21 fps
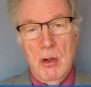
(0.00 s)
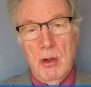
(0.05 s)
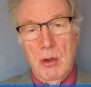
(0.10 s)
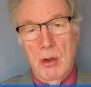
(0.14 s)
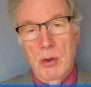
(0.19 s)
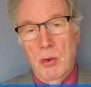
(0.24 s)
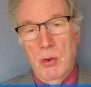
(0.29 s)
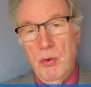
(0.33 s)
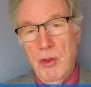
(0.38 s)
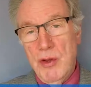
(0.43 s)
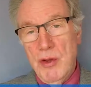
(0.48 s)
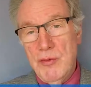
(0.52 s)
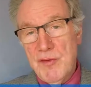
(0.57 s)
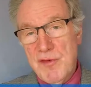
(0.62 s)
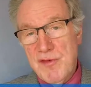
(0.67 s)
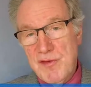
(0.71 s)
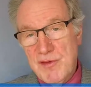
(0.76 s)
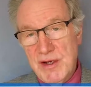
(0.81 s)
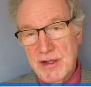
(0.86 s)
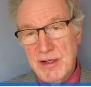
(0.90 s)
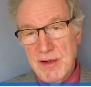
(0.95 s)
Although the
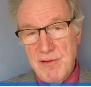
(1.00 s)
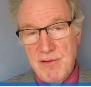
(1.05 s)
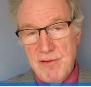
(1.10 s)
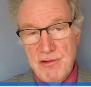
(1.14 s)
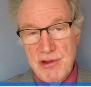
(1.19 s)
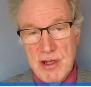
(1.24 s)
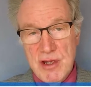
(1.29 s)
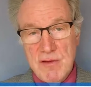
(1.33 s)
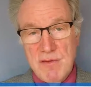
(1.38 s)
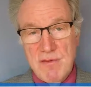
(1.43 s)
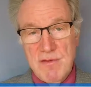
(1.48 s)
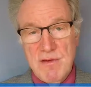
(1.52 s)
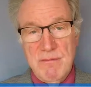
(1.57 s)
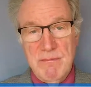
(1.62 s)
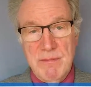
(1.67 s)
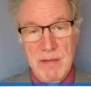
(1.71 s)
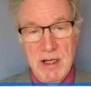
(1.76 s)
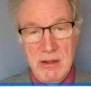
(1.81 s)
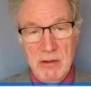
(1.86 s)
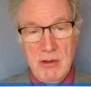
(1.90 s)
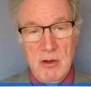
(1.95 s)
study suggests it
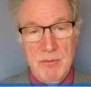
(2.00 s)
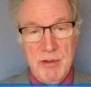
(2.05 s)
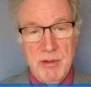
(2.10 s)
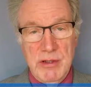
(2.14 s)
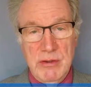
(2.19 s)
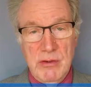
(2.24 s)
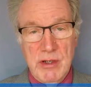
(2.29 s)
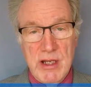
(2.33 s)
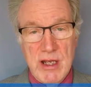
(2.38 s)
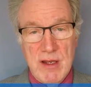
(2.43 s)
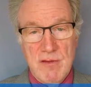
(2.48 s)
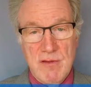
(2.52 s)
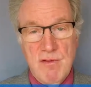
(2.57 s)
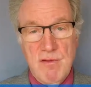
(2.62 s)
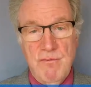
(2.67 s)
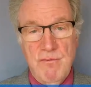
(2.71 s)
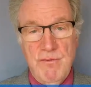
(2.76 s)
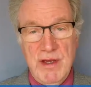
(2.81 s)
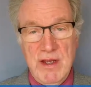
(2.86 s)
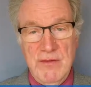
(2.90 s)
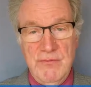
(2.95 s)
may not be your guest's
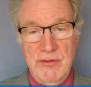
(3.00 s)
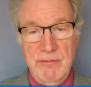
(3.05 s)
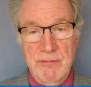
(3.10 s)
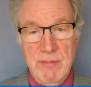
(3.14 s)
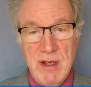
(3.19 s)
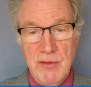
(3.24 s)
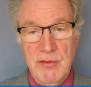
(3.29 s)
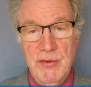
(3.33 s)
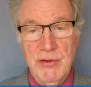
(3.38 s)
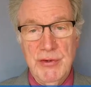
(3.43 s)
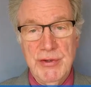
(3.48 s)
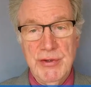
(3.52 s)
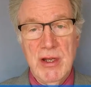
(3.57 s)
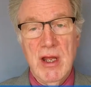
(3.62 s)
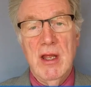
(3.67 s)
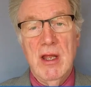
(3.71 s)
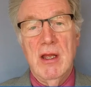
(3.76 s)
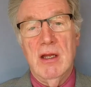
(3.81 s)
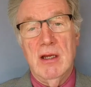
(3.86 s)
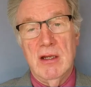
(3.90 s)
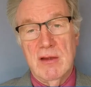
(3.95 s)
favoured method,
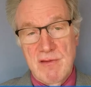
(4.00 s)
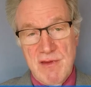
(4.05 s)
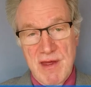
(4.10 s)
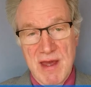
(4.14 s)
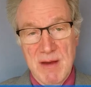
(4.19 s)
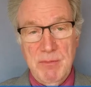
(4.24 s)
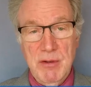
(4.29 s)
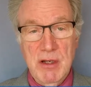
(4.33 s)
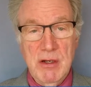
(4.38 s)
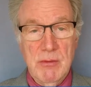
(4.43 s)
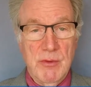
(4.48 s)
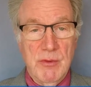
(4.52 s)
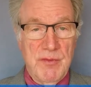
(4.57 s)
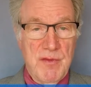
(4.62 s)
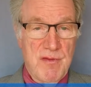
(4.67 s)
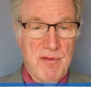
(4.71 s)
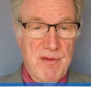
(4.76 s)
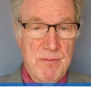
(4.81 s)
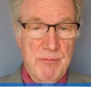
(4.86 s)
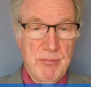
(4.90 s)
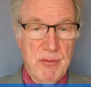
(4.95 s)
a tablet with a
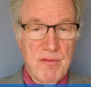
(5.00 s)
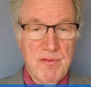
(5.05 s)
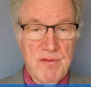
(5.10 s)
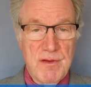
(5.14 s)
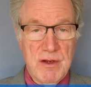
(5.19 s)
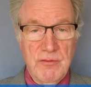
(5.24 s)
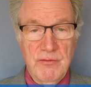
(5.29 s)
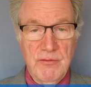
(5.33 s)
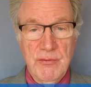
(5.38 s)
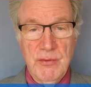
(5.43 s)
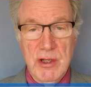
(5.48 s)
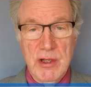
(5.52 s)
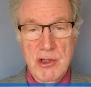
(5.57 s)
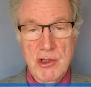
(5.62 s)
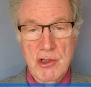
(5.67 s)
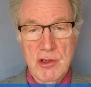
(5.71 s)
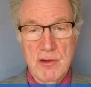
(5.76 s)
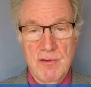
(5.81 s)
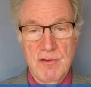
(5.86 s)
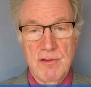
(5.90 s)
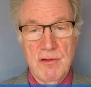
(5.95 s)
simple set of
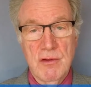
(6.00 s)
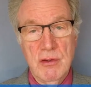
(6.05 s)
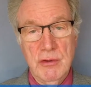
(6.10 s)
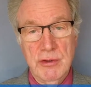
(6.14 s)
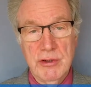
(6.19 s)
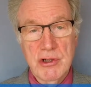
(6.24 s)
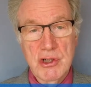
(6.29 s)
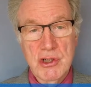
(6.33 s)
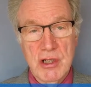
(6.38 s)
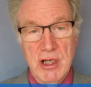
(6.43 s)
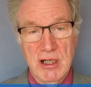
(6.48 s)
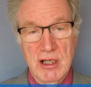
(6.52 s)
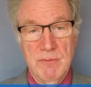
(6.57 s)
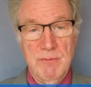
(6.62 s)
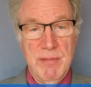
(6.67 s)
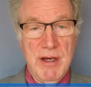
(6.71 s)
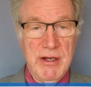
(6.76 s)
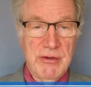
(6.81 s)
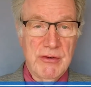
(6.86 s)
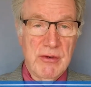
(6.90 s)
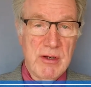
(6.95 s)
questions could attract
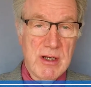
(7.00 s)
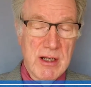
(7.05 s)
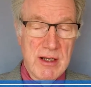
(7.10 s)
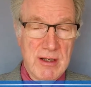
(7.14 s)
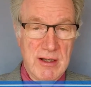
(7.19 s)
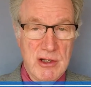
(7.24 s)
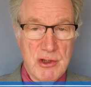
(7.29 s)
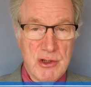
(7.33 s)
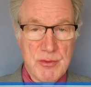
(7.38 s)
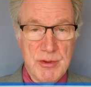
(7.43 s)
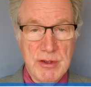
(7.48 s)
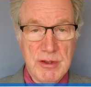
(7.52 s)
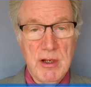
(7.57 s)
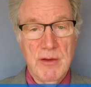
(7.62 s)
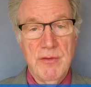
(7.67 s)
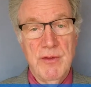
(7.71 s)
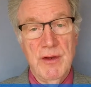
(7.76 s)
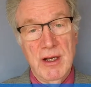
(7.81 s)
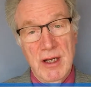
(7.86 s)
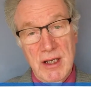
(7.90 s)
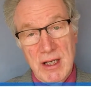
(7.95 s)
better engagement
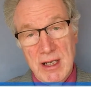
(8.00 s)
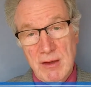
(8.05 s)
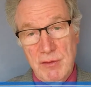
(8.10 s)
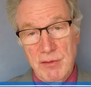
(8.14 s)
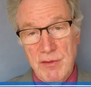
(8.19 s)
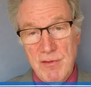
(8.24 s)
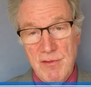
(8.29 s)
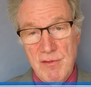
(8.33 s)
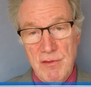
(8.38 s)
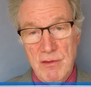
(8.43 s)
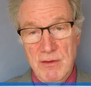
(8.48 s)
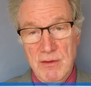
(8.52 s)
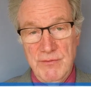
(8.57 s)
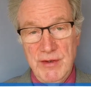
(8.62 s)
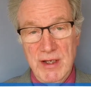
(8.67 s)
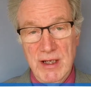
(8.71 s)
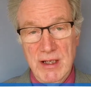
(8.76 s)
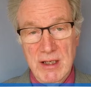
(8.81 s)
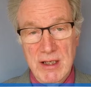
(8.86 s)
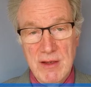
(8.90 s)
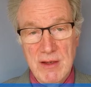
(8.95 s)
than a lengthy
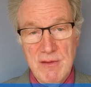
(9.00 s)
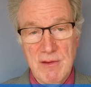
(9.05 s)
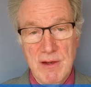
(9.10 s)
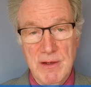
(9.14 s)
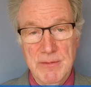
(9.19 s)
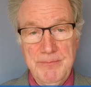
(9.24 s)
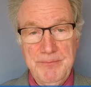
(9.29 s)
survey later.